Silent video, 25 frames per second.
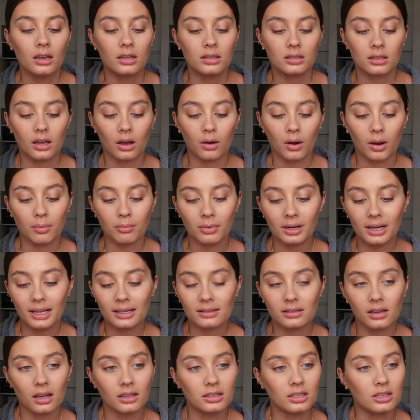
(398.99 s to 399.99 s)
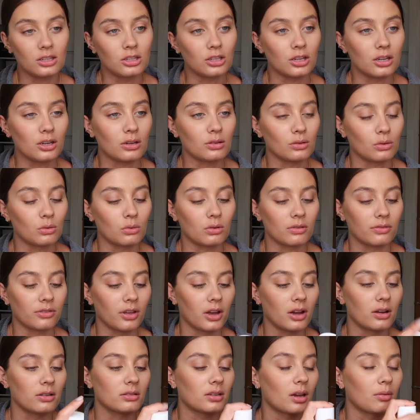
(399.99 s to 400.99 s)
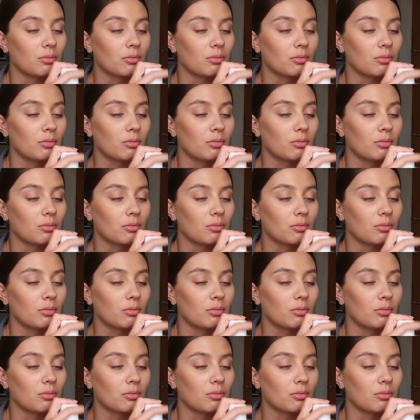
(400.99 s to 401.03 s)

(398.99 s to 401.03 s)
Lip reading: So I'm really excited to use all of those.